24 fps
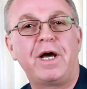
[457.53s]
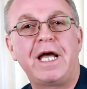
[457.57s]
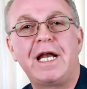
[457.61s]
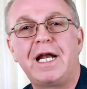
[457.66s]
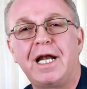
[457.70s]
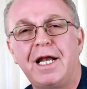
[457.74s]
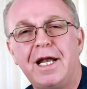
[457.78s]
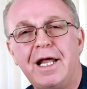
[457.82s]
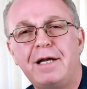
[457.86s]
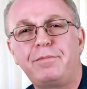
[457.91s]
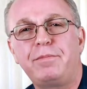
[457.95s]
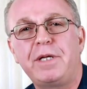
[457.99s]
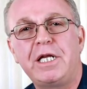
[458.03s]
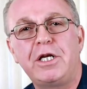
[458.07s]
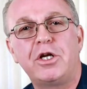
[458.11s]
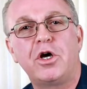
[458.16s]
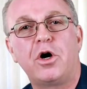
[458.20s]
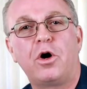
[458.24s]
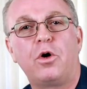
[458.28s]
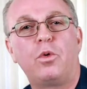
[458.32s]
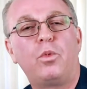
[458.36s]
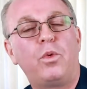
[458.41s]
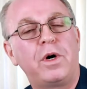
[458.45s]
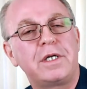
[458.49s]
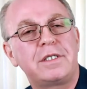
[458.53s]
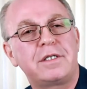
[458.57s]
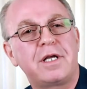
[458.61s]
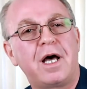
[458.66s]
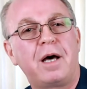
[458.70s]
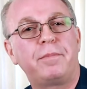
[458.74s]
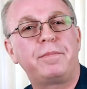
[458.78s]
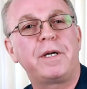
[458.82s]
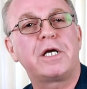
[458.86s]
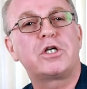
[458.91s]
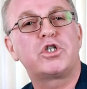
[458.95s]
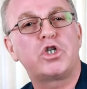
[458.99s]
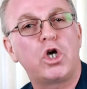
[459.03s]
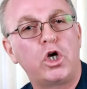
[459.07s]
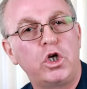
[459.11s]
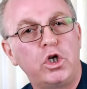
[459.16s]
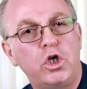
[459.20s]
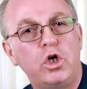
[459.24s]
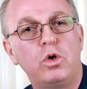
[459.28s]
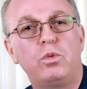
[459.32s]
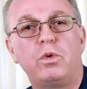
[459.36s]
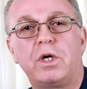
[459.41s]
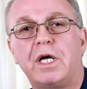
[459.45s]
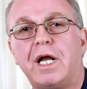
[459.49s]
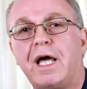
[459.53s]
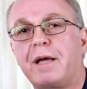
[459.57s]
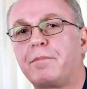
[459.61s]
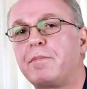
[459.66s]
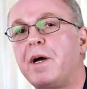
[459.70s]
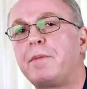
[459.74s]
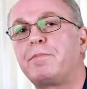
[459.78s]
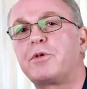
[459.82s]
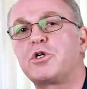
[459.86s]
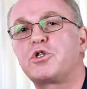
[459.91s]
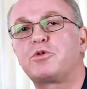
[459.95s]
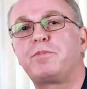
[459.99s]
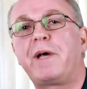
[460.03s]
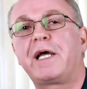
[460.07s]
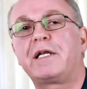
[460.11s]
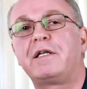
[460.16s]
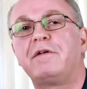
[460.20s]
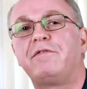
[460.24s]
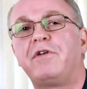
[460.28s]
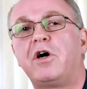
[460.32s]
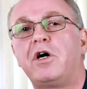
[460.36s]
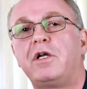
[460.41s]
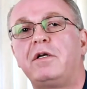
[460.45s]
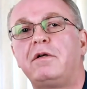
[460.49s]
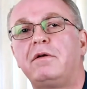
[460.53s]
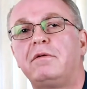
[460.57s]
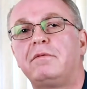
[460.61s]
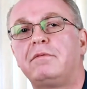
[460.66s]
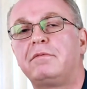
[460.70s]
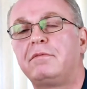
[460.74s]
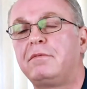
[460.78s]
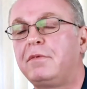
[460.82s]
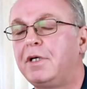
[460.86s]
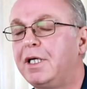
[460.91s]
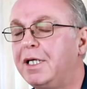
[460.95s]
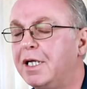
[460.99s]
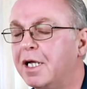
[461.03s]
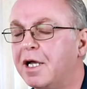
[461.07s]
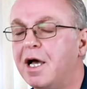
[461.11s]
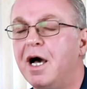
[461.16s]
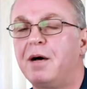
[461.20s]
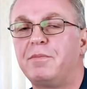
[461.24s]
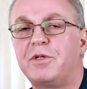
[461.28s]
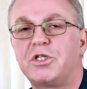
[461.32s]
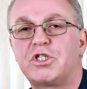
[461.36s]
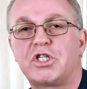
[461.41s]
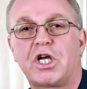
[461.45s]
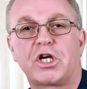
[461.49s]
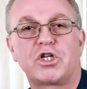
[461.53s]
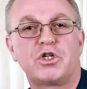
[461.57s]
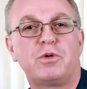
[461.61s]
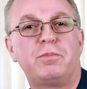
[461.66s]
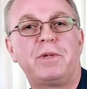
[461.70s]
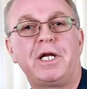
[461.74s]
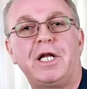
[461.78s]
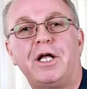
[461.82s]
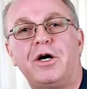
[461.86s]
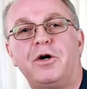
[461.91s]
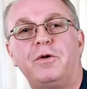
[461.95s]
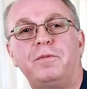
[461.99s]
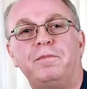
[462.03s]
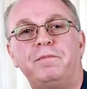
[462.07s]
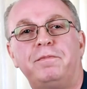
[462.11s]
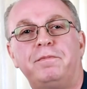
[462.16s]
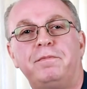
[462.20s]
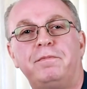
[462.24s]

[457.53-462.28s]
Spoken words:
and let me know what topics you would like my perspective on in the comment section below.